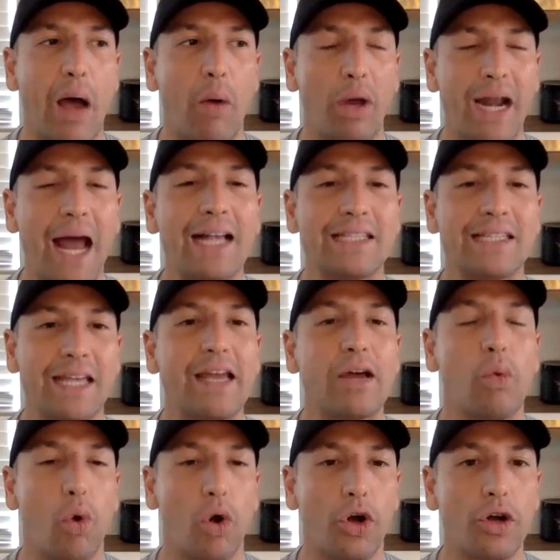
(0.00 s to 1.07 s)
when I say a
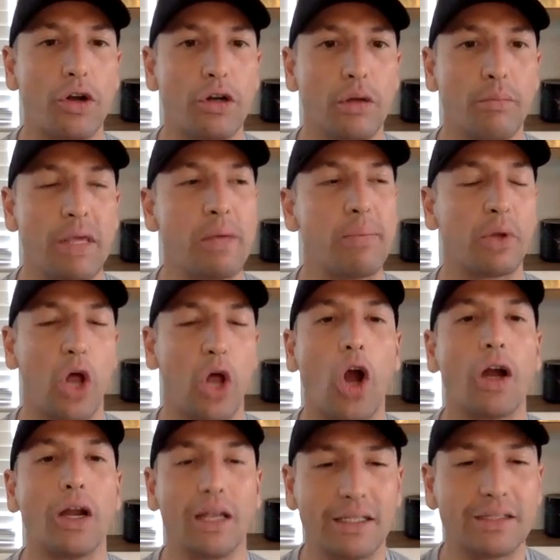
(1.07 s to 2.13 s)
word, people
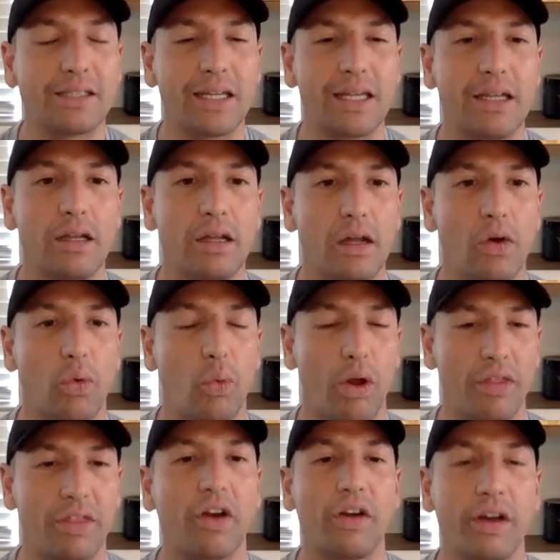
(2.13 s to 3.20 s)
aren't listening
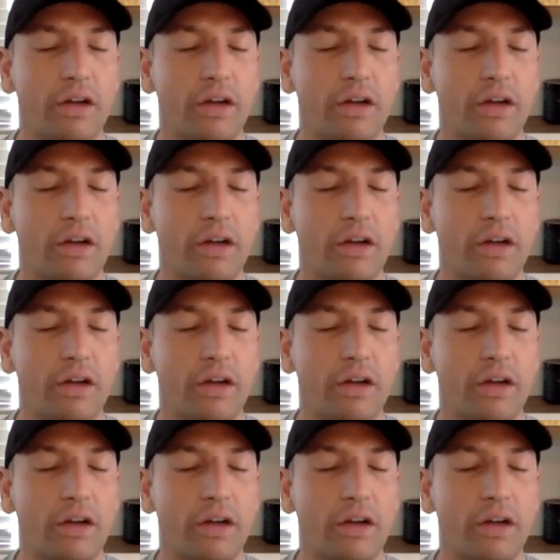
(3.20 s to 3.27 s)
with their